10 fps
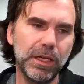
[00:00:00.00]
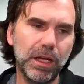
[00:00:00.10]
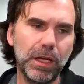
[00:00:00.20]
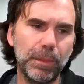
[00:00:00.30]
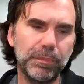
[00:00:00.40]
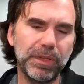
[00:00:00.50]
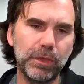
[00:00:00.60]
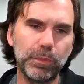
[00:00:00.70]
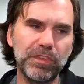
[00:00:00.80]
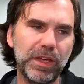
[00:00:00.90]

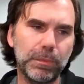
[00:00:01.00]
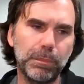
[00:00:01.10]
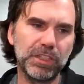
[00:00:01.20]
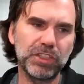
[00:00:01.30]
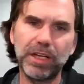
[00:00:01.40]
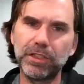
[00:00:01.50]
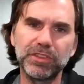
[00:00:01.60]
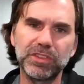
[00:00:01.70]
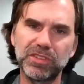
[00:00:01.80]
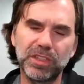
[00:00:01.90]
and we've had a much higher
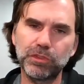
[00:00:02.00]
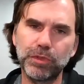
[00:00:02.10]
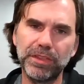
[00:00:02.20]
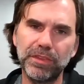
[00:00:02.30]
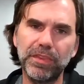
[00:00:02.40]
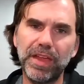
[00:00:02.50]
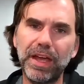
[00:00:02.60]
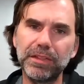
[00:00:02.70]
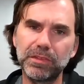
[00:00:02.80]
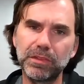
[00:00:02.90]
success rate than
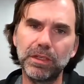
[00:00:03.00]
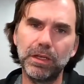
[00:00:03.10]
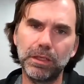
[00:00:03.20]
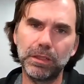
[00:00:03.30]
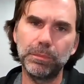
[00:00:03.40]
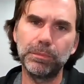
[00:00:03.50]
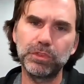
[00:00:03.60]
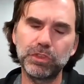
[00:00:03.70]
that.